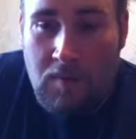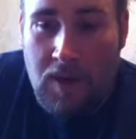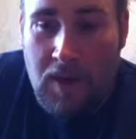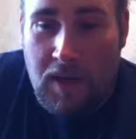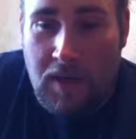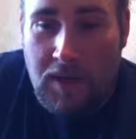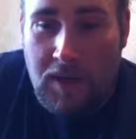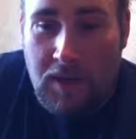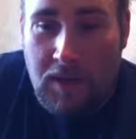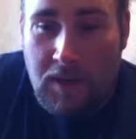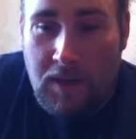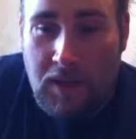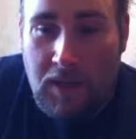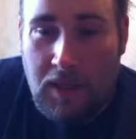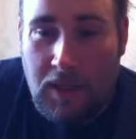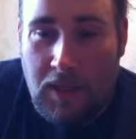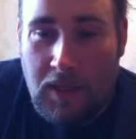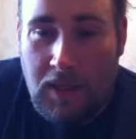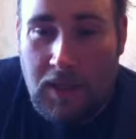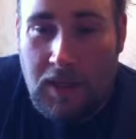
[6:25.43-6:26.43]

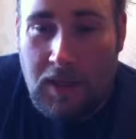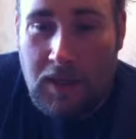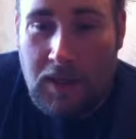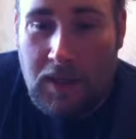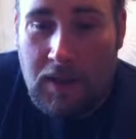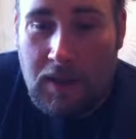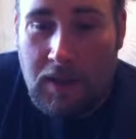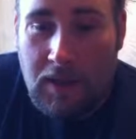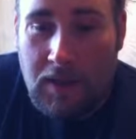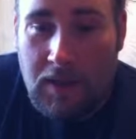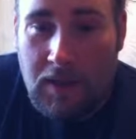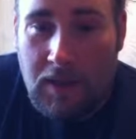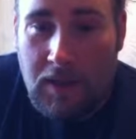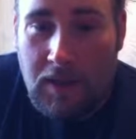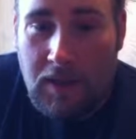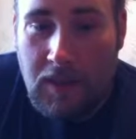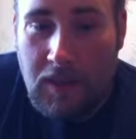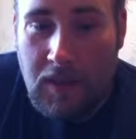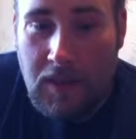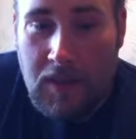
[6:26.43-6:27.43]
basically
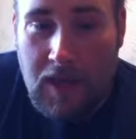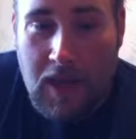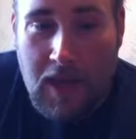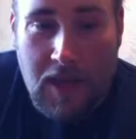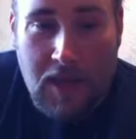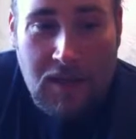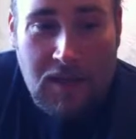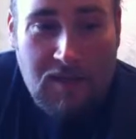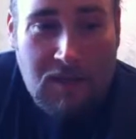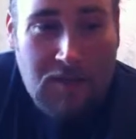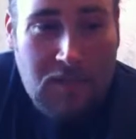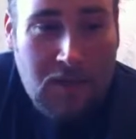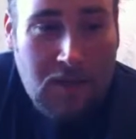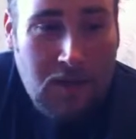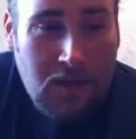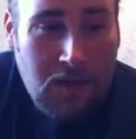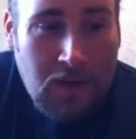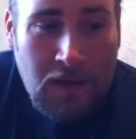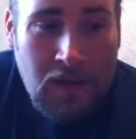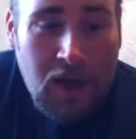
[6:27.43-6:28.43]
in the hands of
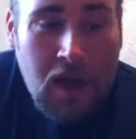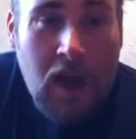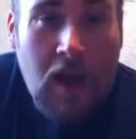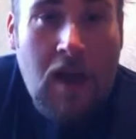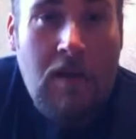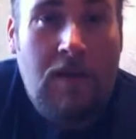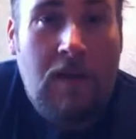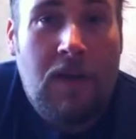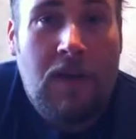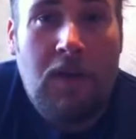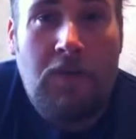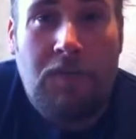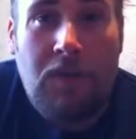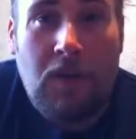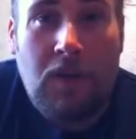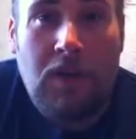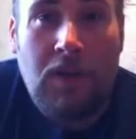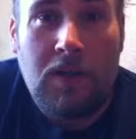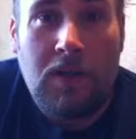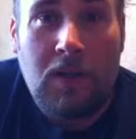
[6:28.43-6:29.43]
an
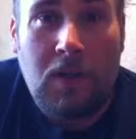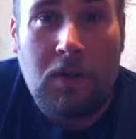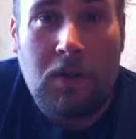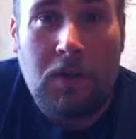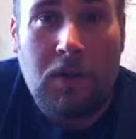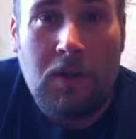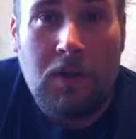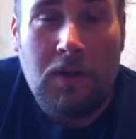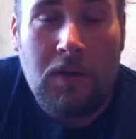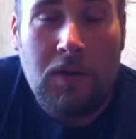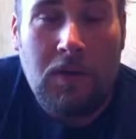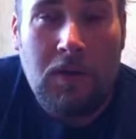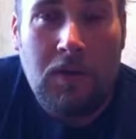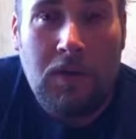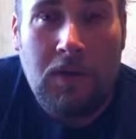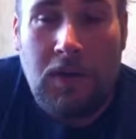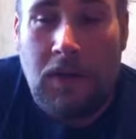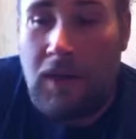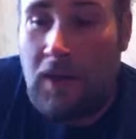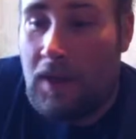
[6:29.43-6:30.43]
experienced loader,
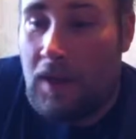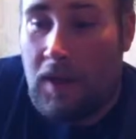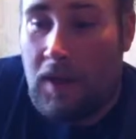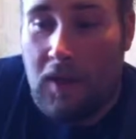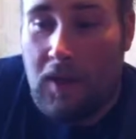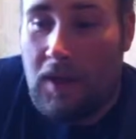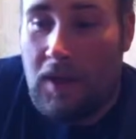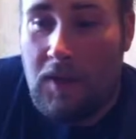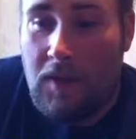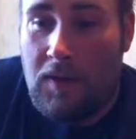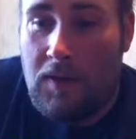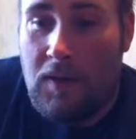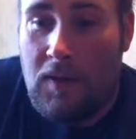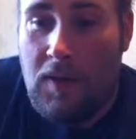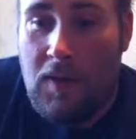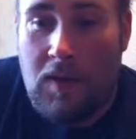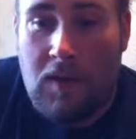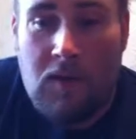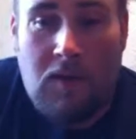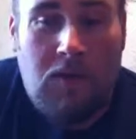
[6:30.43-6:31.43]

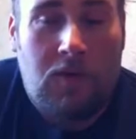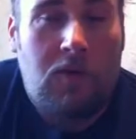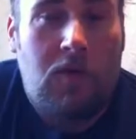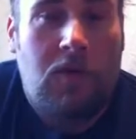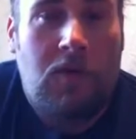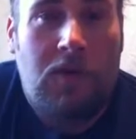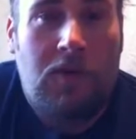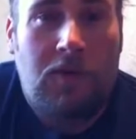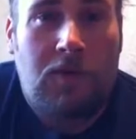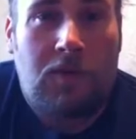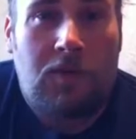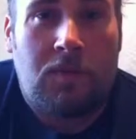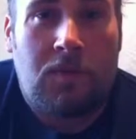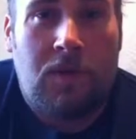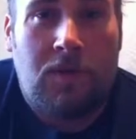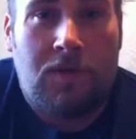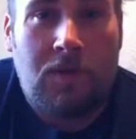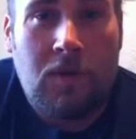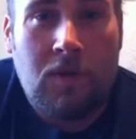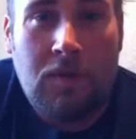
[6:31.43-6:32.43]
there's no issues.
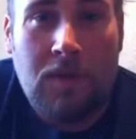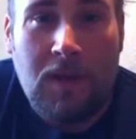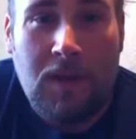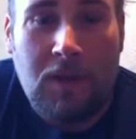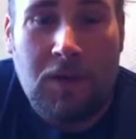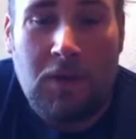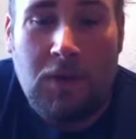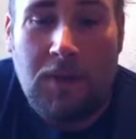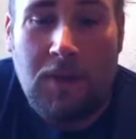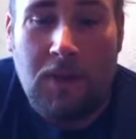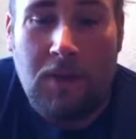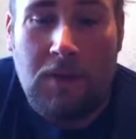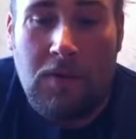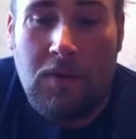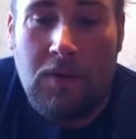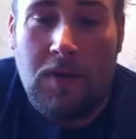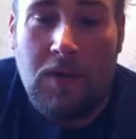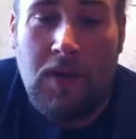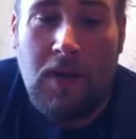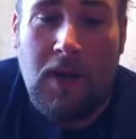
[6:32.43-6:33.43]
But if you're a beginner
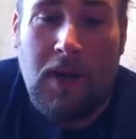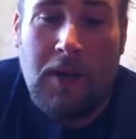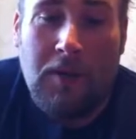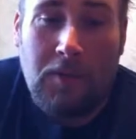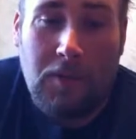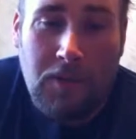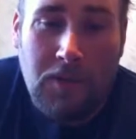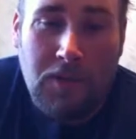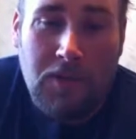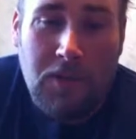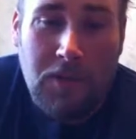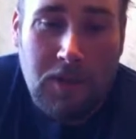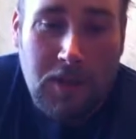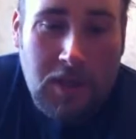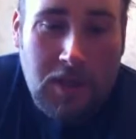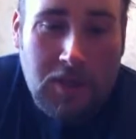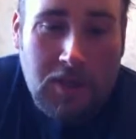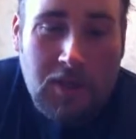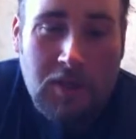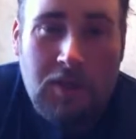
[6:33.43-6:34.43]
reloader, I wouldn't
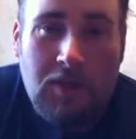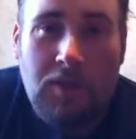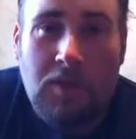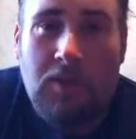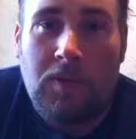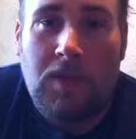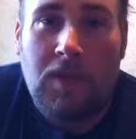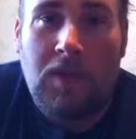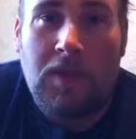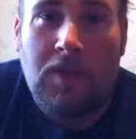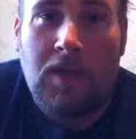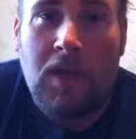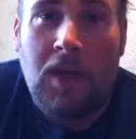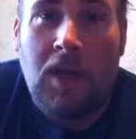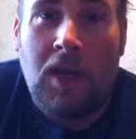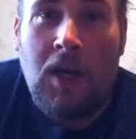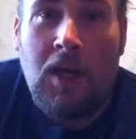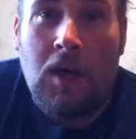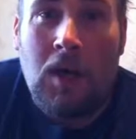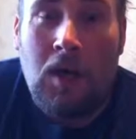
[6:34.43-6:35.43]
suggest just doing this
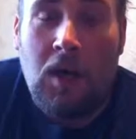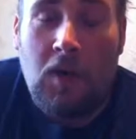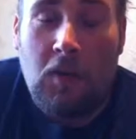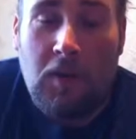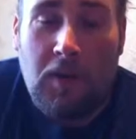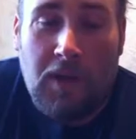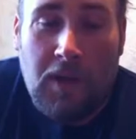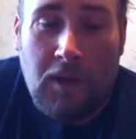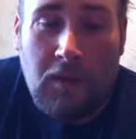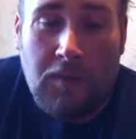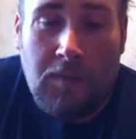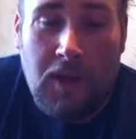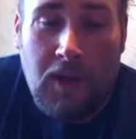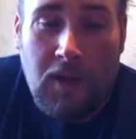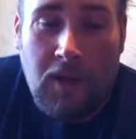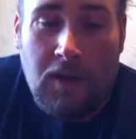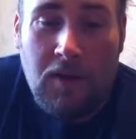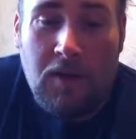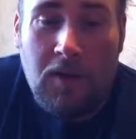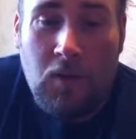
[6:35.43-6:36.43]
without
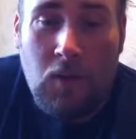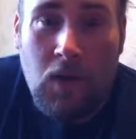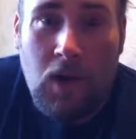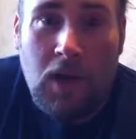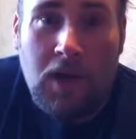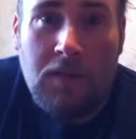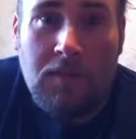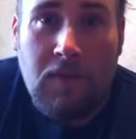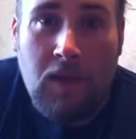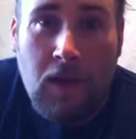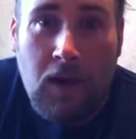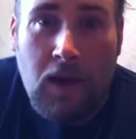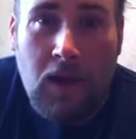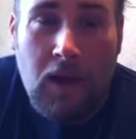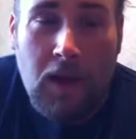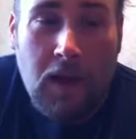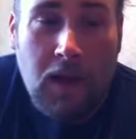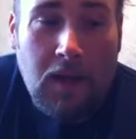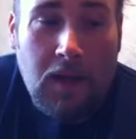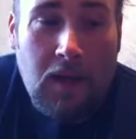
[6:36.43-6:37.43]
being under the watchful
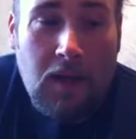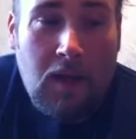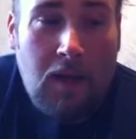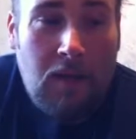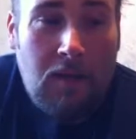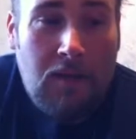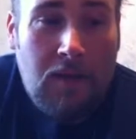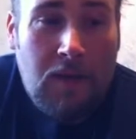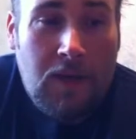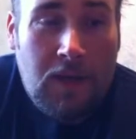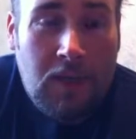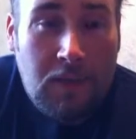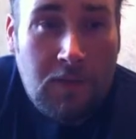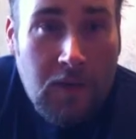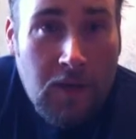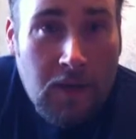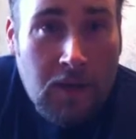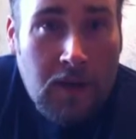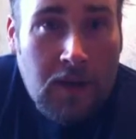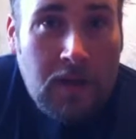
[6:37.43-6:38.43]
eye of an
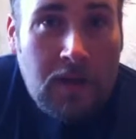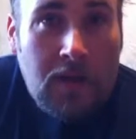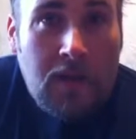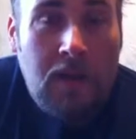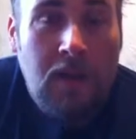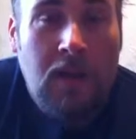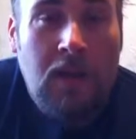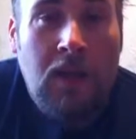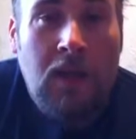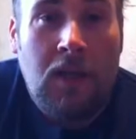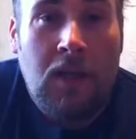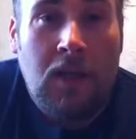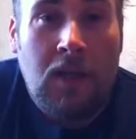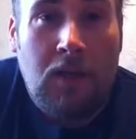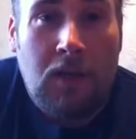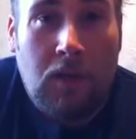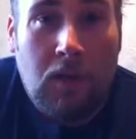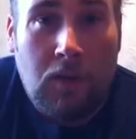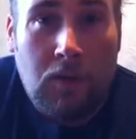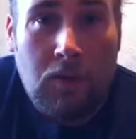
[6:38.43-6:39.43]
experienced
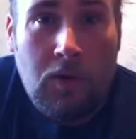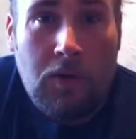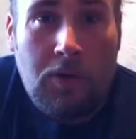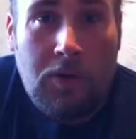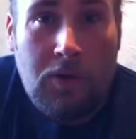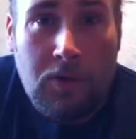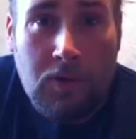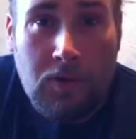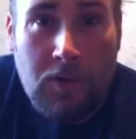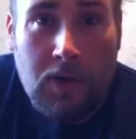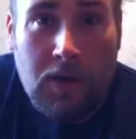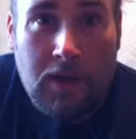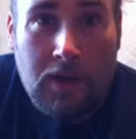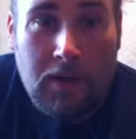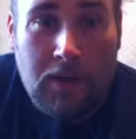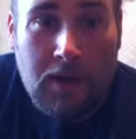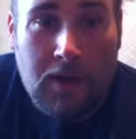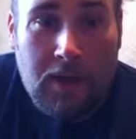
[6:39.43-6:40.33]
loader shooter.